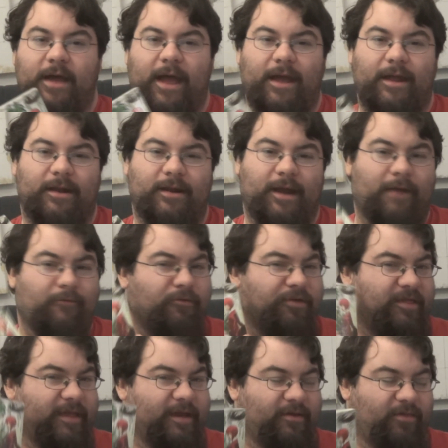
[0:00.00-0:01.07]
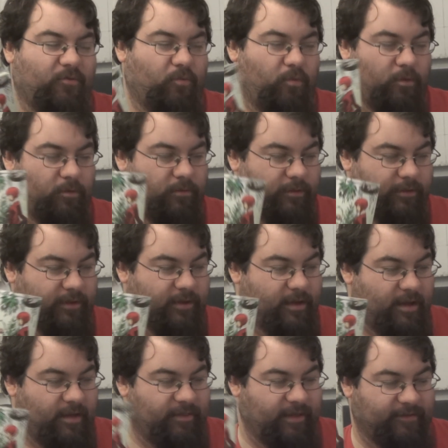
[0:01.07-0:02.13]
and I really like the world
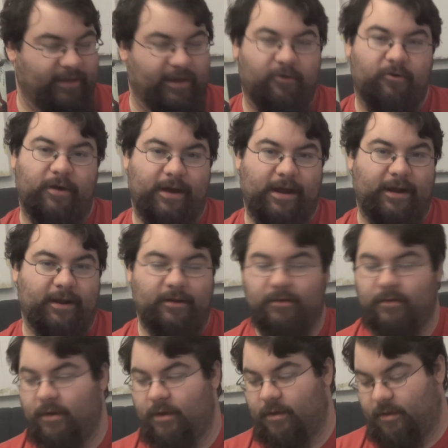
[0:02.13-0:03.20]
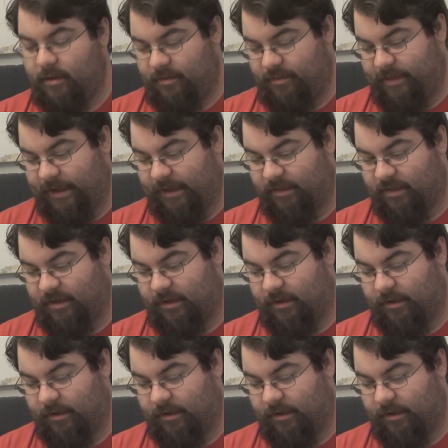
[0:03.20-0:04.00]
that they created, that